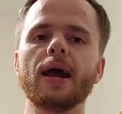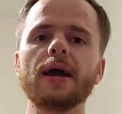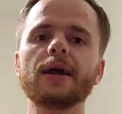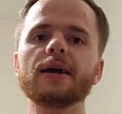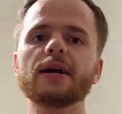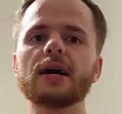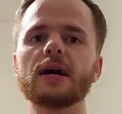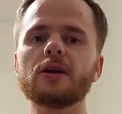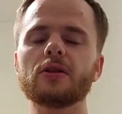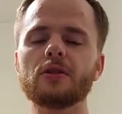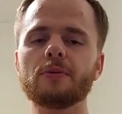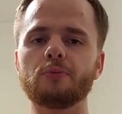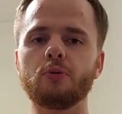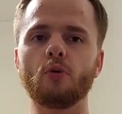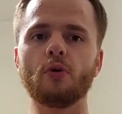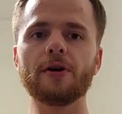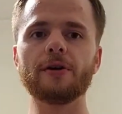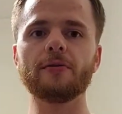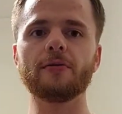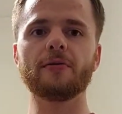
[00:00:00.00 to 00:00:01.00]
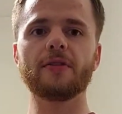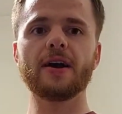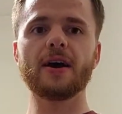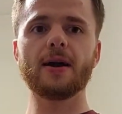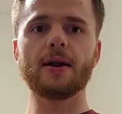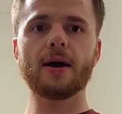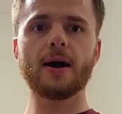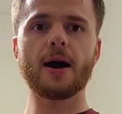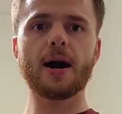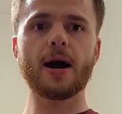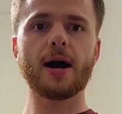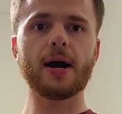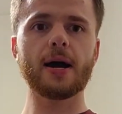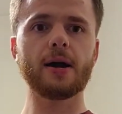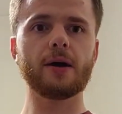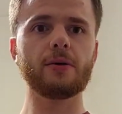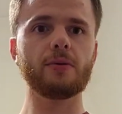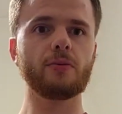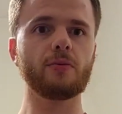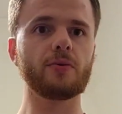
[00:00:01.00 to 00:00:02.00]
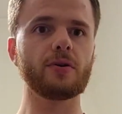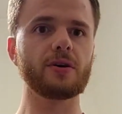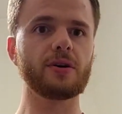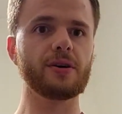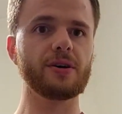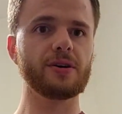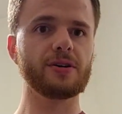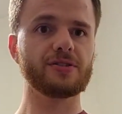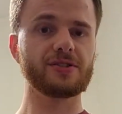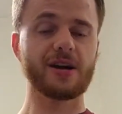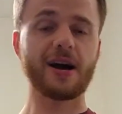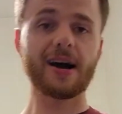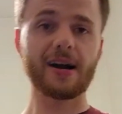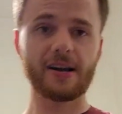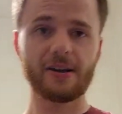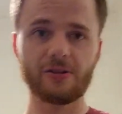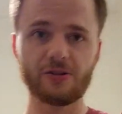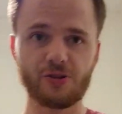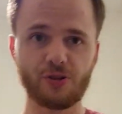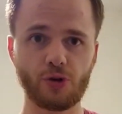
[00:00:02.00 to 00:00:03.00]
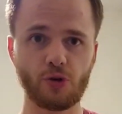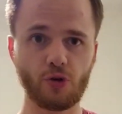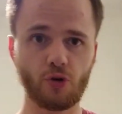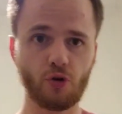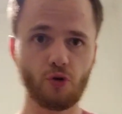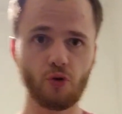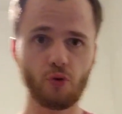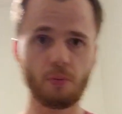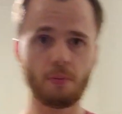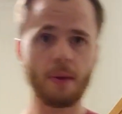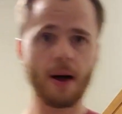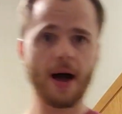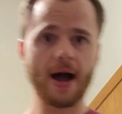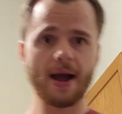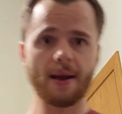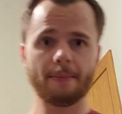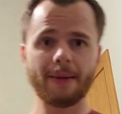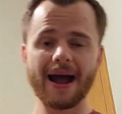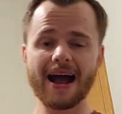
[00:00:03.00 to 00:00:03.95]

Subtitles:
And it got to the point that I was talking to my